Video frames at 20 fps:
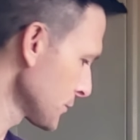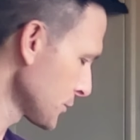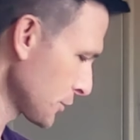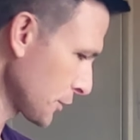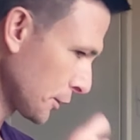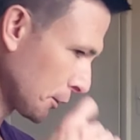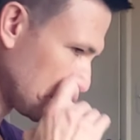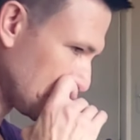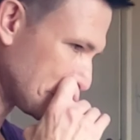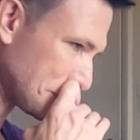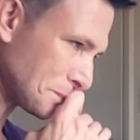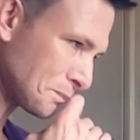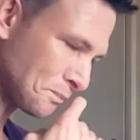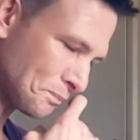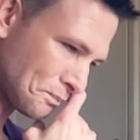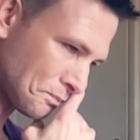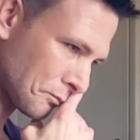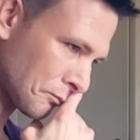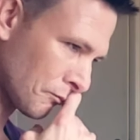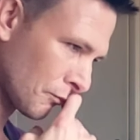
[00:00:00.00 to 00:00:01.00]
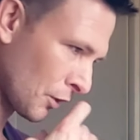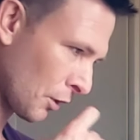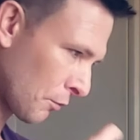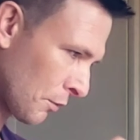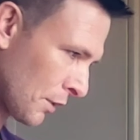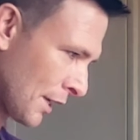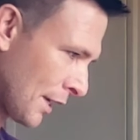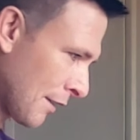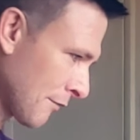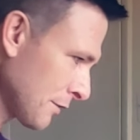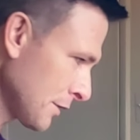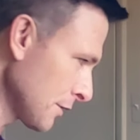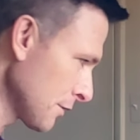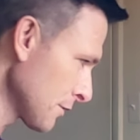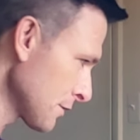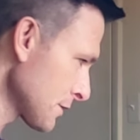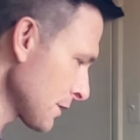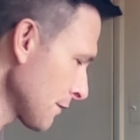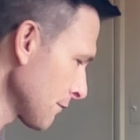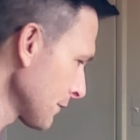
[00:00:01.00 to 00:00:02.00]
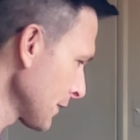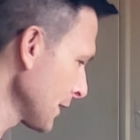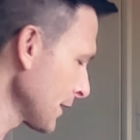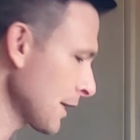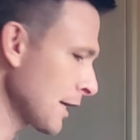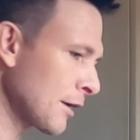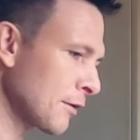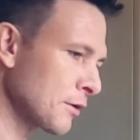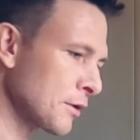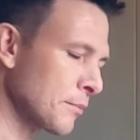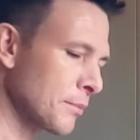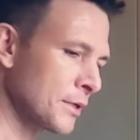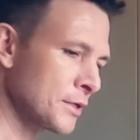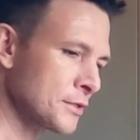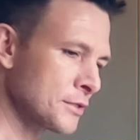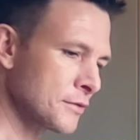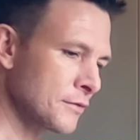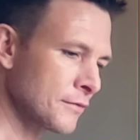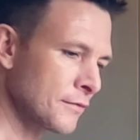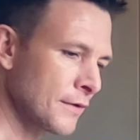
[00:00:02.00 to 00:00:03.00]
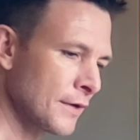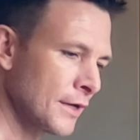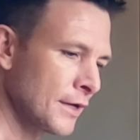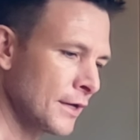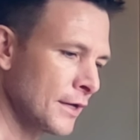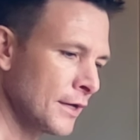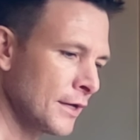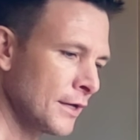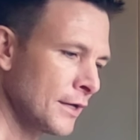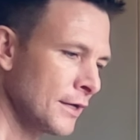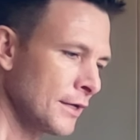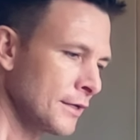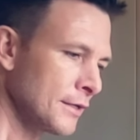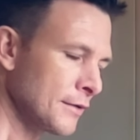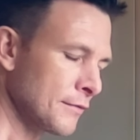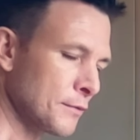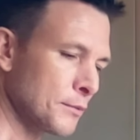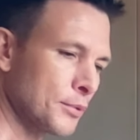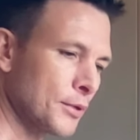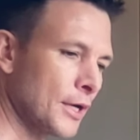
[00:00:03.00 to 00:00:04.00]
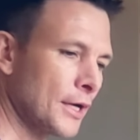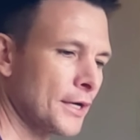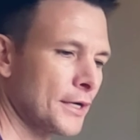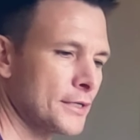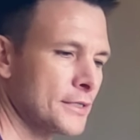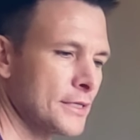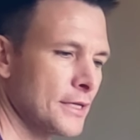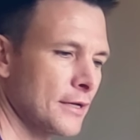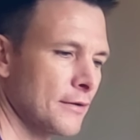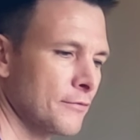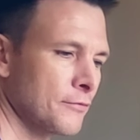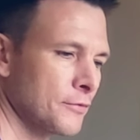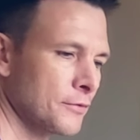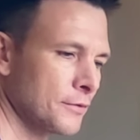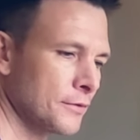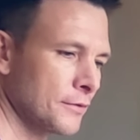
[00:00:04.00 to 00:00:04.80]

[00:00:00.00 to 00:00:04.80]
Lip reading: So what I have here is I've laid out a bunch of different products that I've